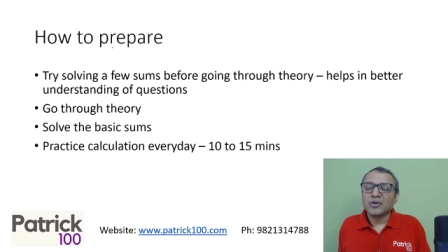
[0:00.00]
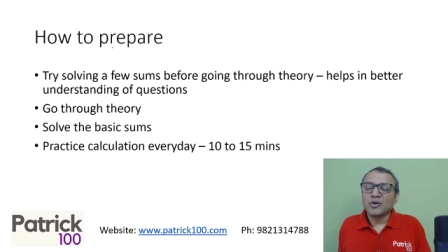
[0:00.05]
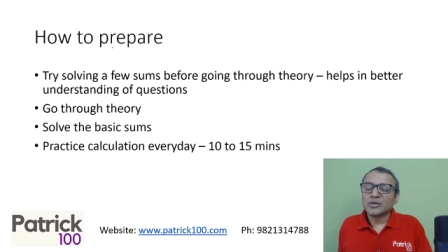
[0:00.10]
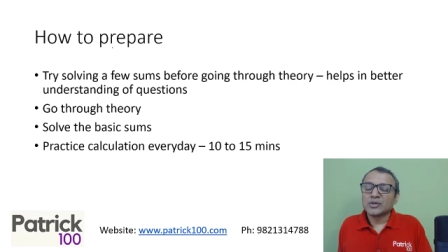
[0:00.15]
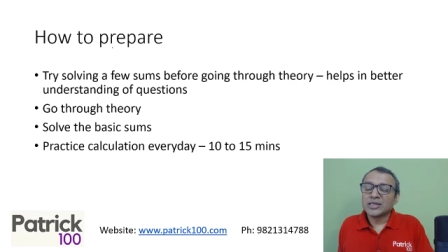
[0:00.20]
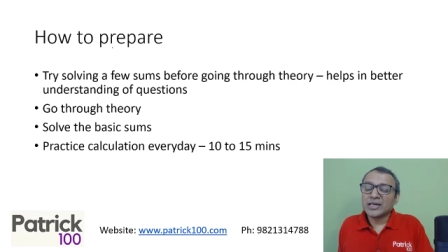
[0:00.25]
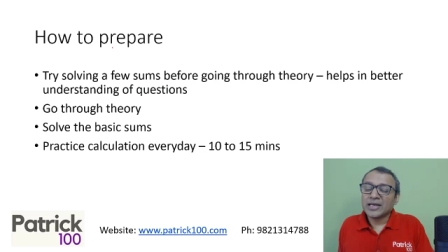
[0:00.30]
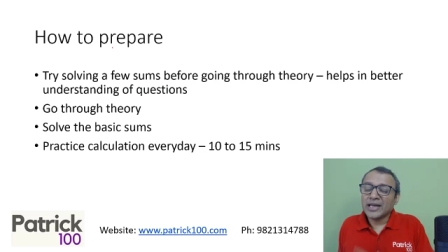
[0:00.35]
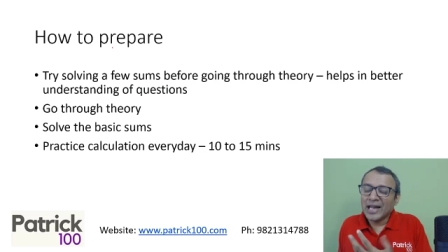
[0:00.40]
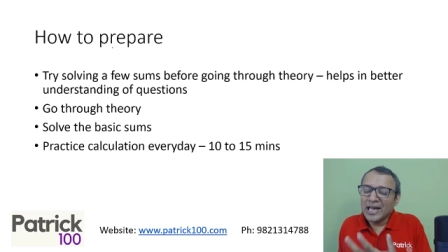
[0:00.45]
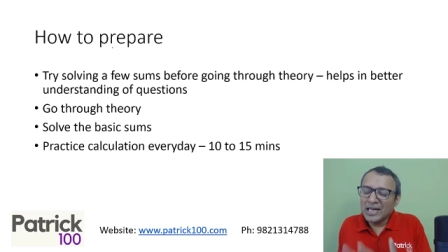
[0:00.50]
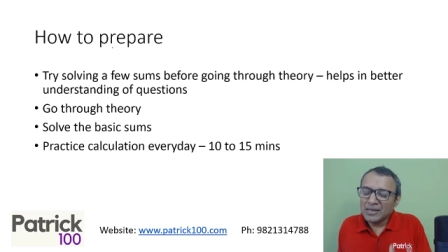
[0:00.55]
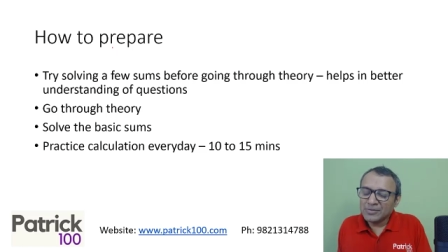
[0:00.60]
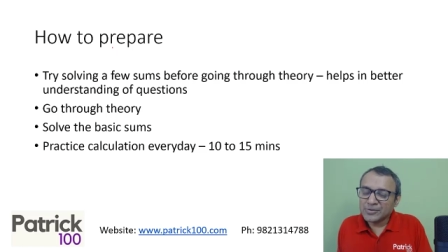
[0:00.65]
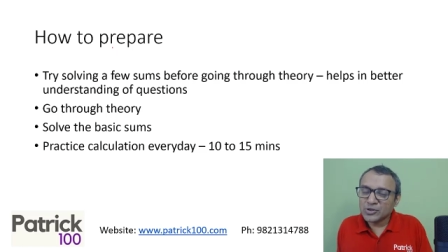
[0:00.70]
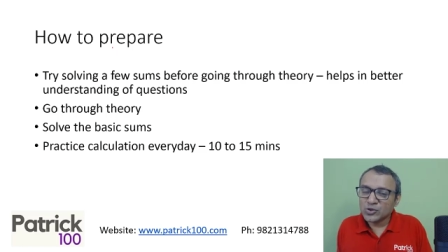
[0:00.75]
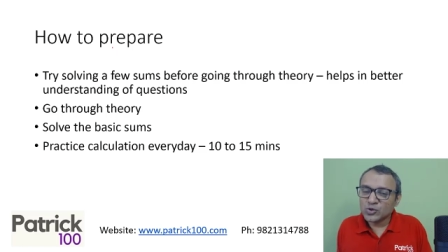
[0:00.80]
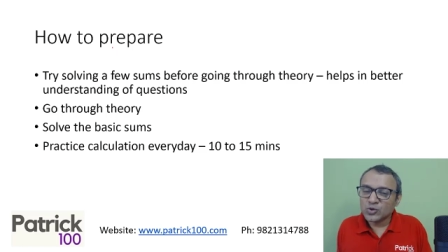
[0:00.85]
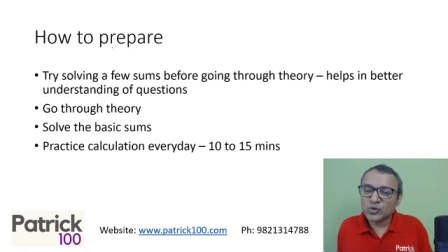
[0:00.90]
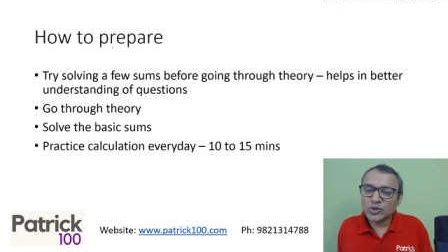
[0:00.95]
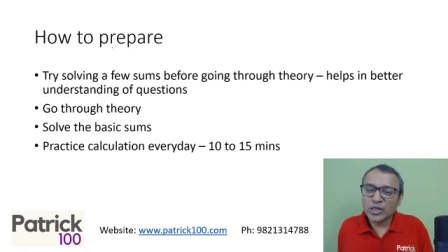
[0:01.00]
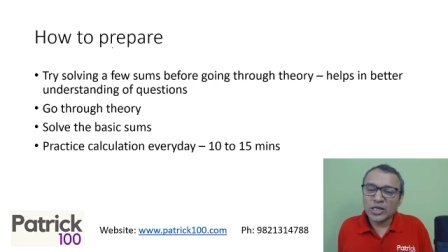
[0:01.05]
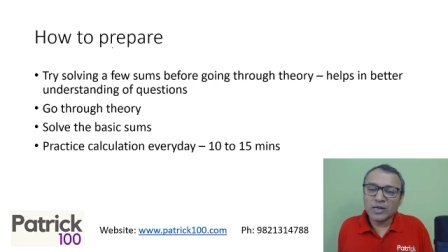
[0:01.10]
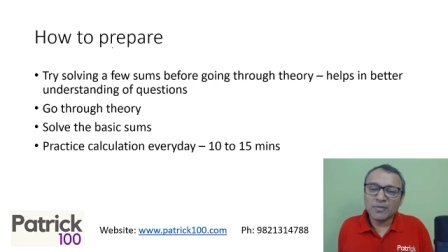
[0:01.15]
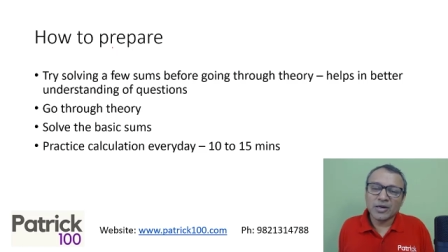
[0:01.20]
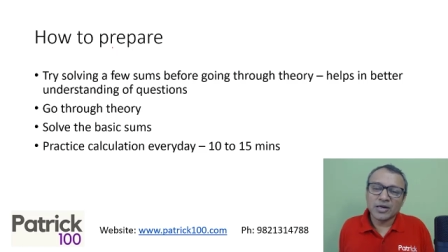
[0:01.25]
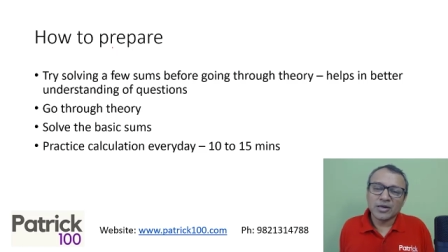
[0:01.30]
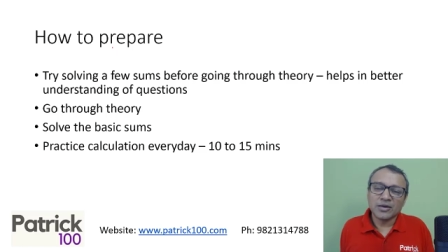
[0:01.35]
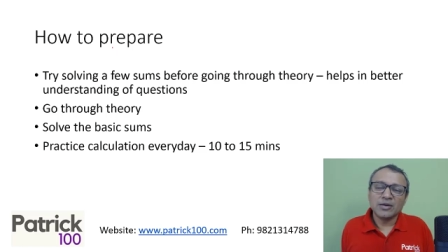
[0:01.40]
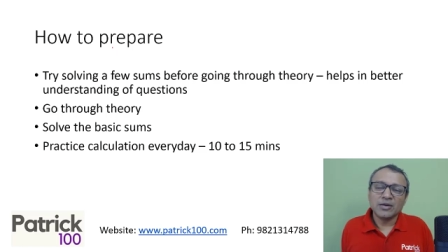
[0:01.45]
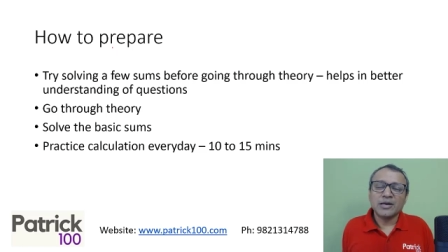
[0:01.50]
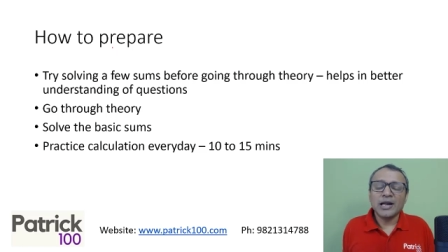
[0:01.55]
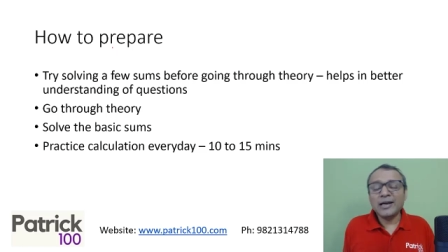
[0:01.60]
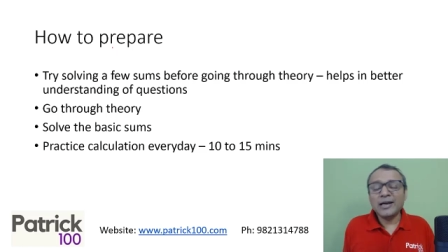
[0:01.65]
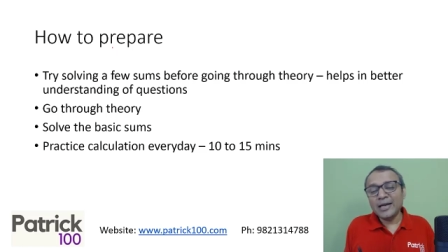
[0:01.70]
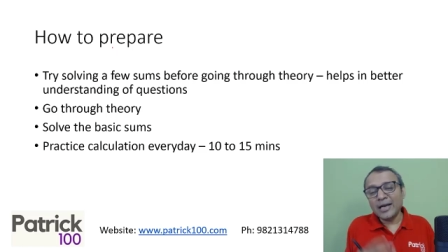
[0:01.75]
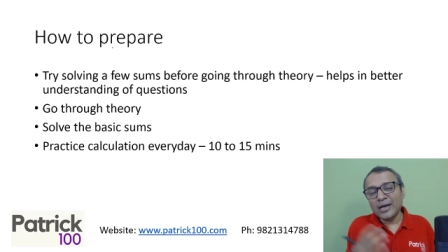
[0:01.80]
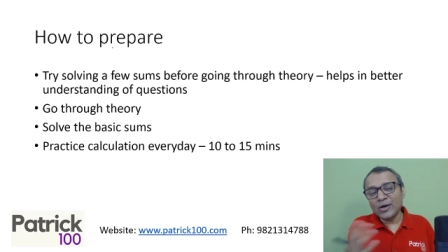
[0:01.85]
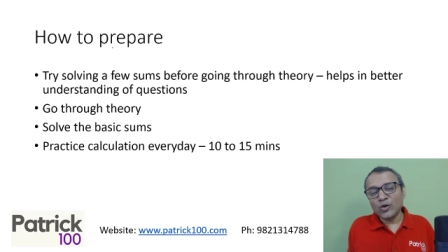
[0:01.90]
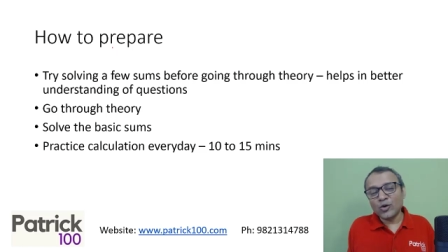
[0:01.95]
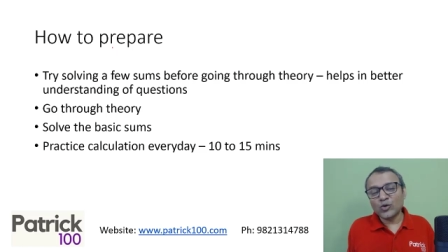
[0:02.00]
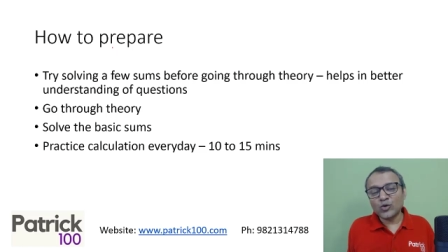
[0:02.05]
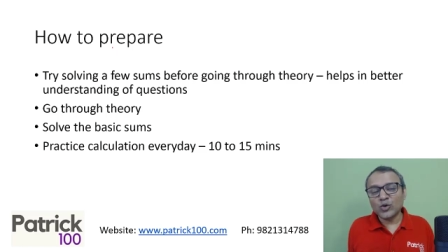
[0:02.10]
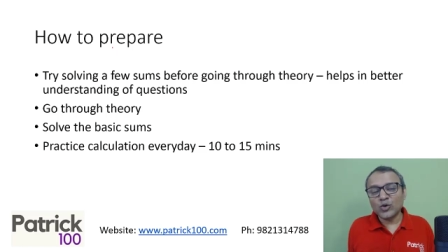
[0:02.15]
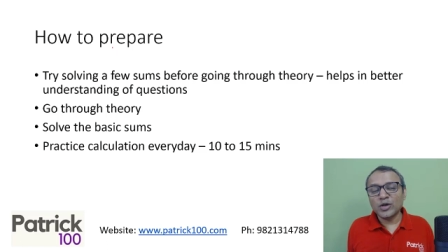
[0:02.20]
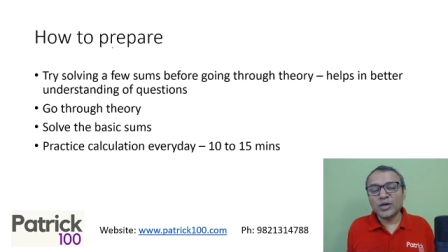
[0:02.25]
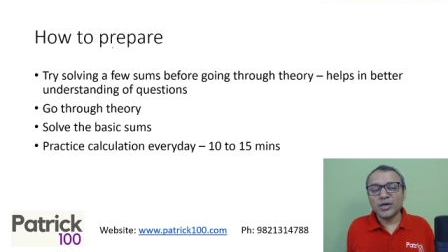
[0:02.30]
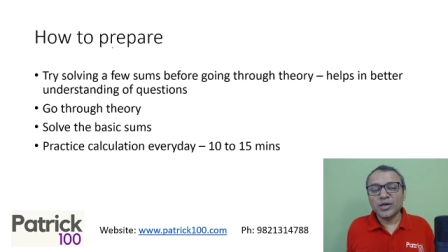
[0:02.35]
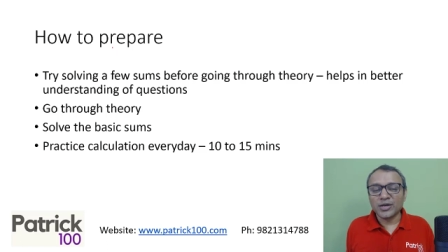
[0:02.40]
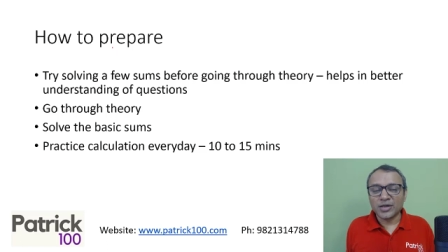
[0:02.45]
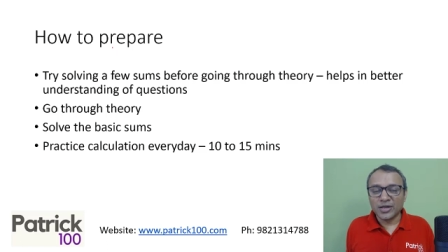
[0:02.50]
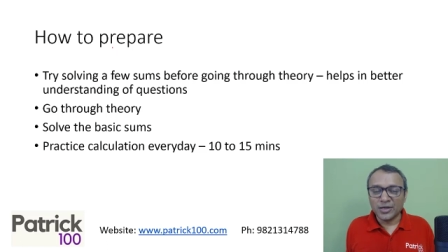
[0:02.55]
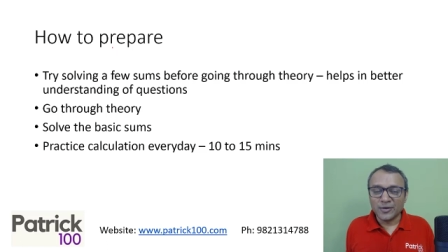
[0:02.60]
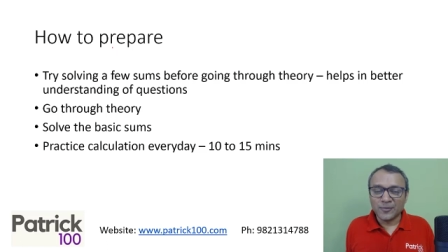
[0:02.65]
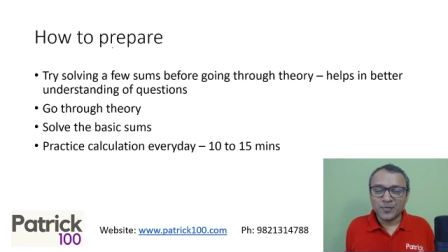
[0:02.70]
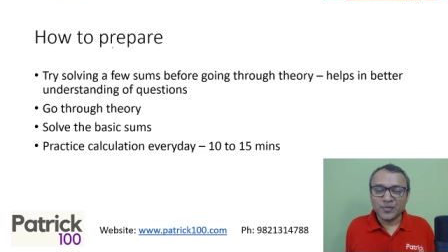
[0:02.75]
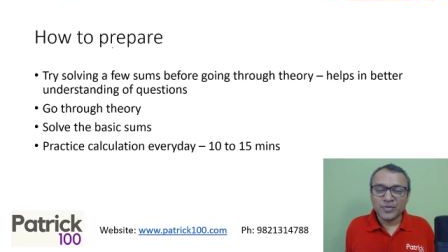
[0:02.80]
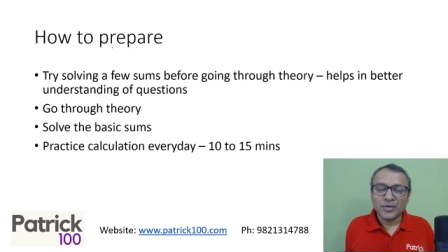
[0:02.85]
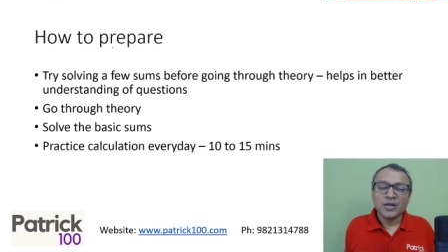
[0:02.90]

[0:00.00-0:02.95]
because that helps you to think better. And then go to a theory.